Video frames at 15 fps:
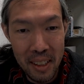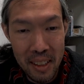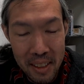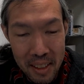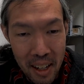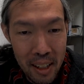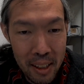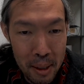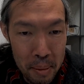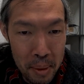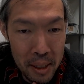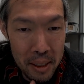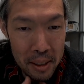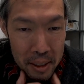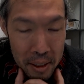
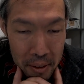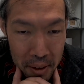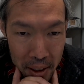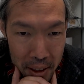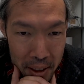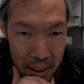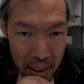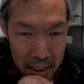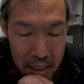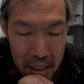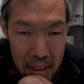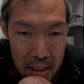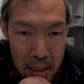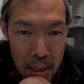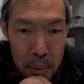documents. The only other thing I need to
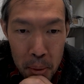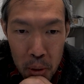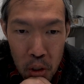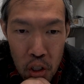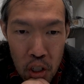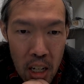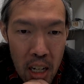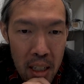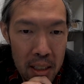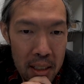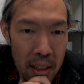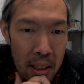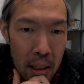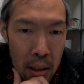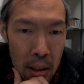double check is
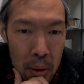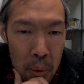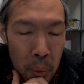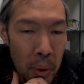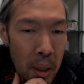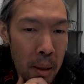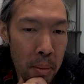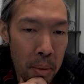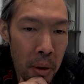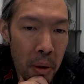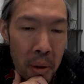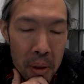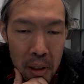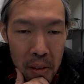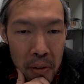I think on
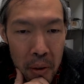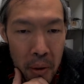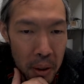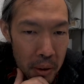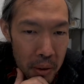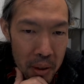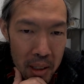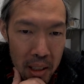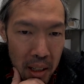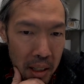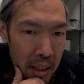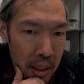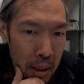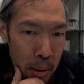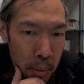Webull and a few other
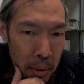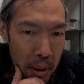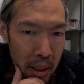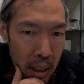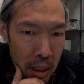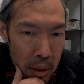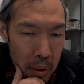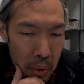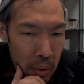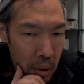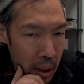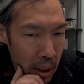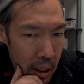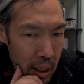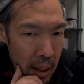sites, but I don't
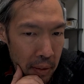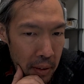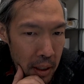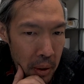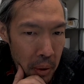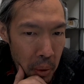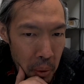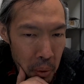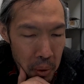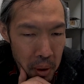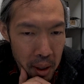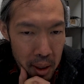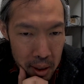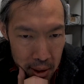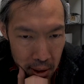think I have any
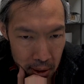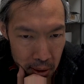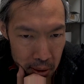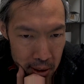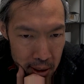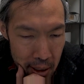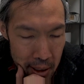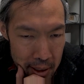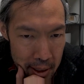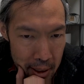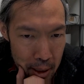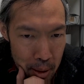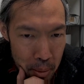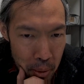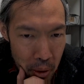holdings on those sites
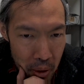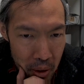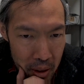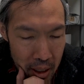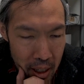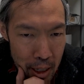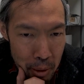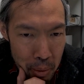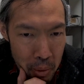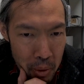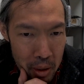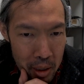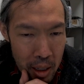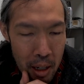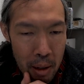anymore. The last one
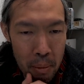was